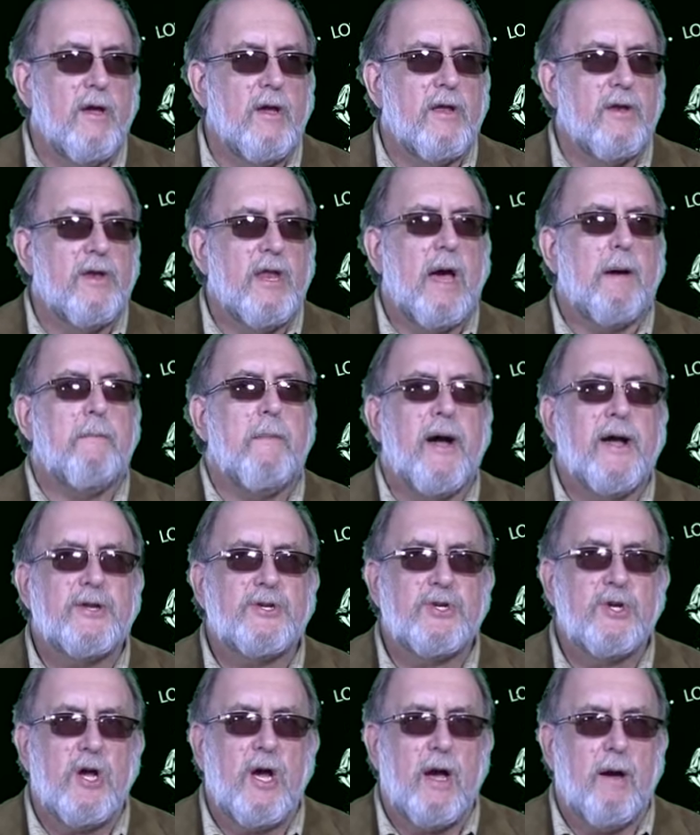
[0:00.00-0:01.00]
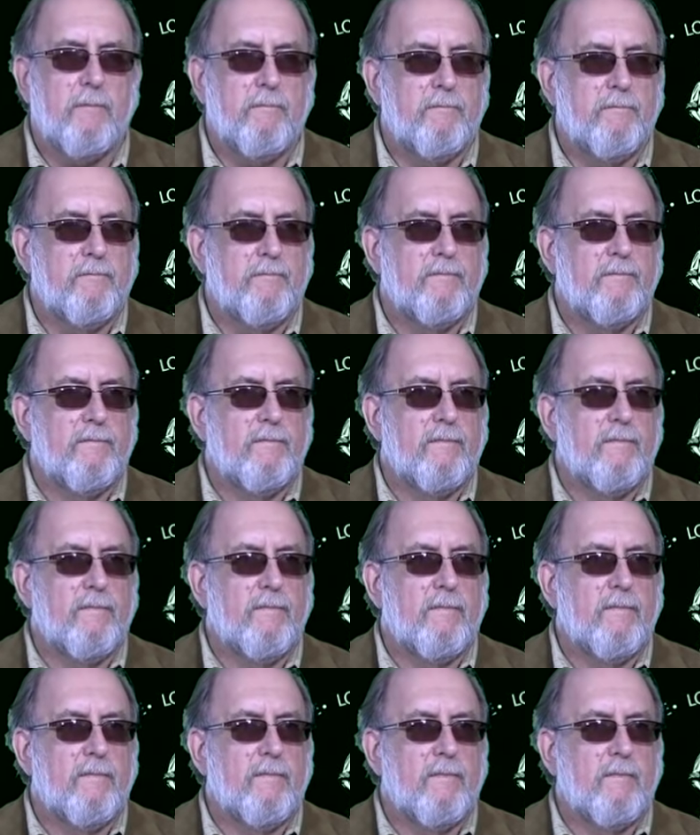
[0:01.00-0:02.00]
Not my job.
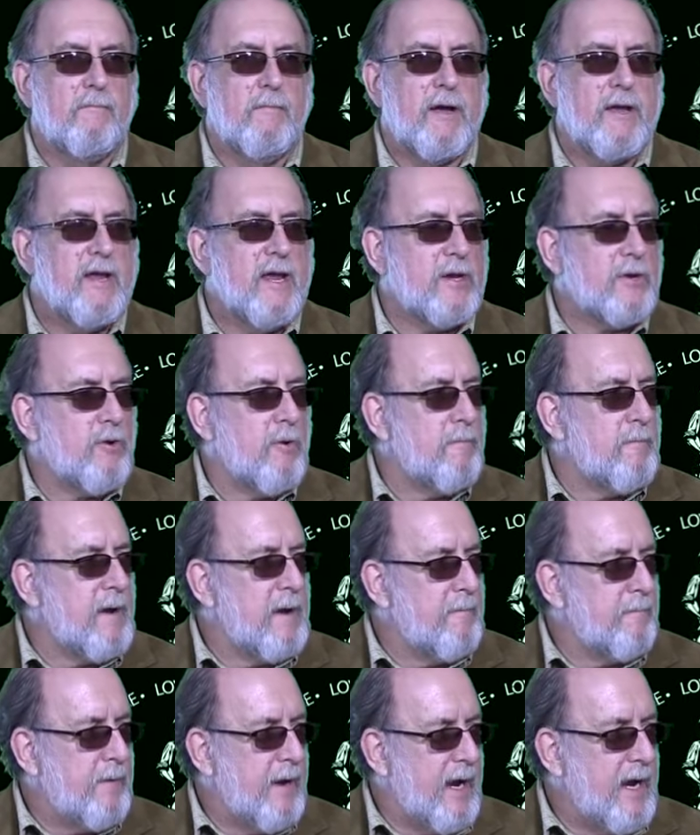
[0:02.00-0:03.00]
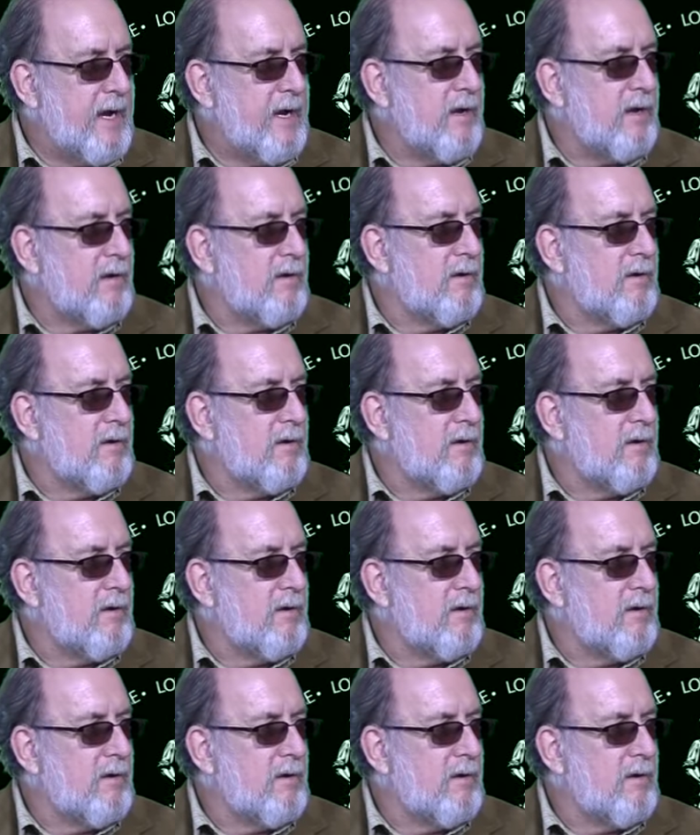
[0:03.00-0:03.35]
But yet they're being paid.